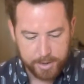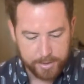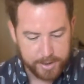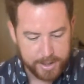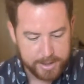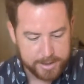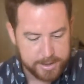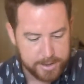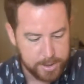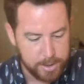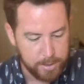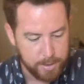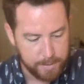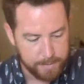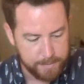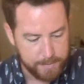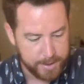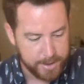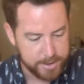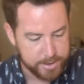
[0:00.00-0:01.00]
These two
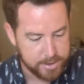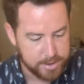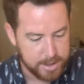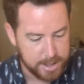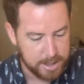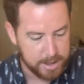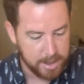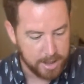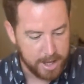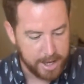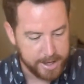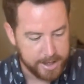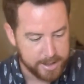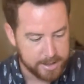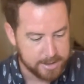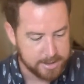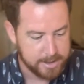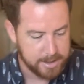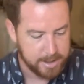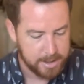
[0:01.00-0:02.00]
have finished the
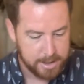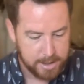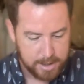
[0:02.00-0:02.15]
lightest.